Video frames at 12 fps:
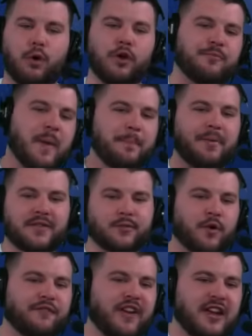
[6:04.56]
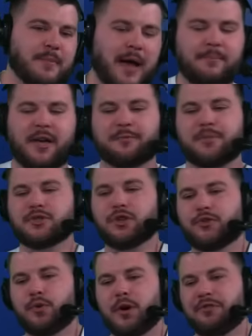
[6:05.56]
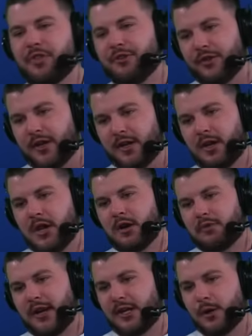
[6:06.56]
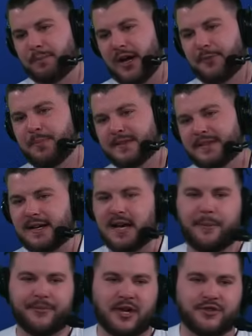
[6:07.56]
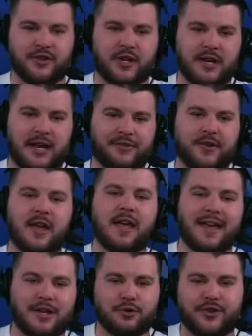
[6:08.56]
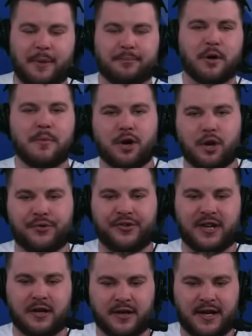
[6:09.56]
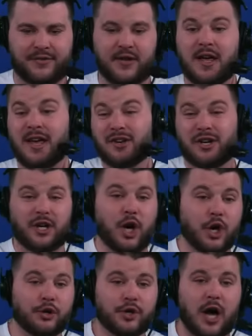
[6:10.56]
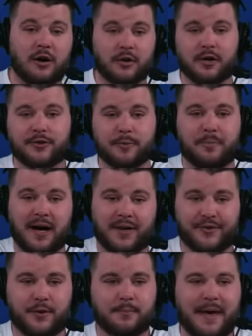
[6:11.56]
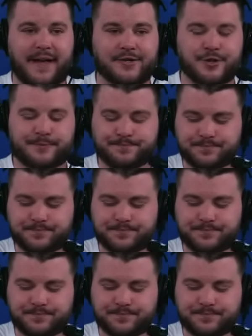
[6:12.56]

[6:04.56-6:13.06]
roll with my picks or fade my picks, but just do it at this link right here, prizepicks.com/CNS, and use that promo code CLNS. You're going to get a $100 deposit match.